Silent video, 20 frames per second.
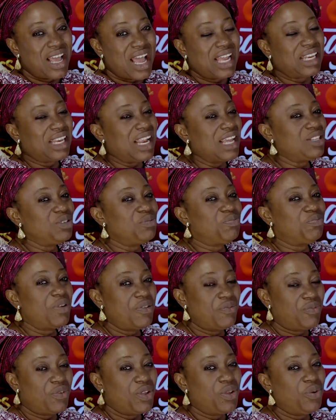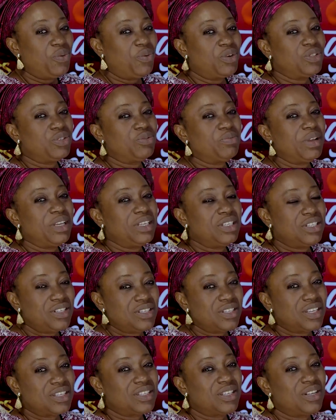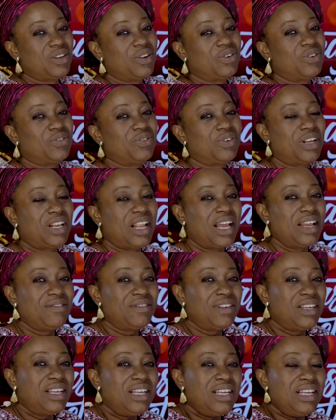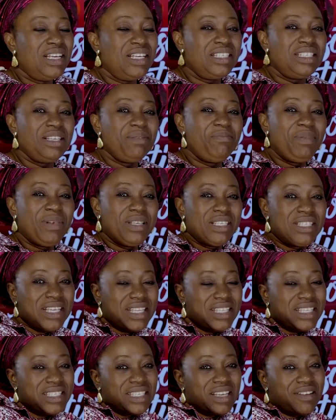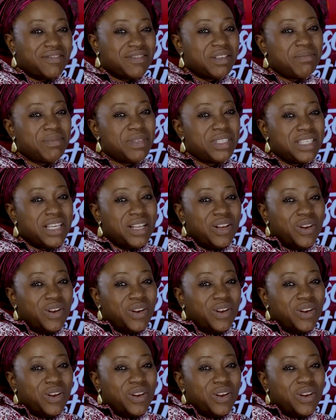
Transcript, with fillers: I'd like to pray for you. Want to make Jesus the Lord of your life? Simply say this after me. Say,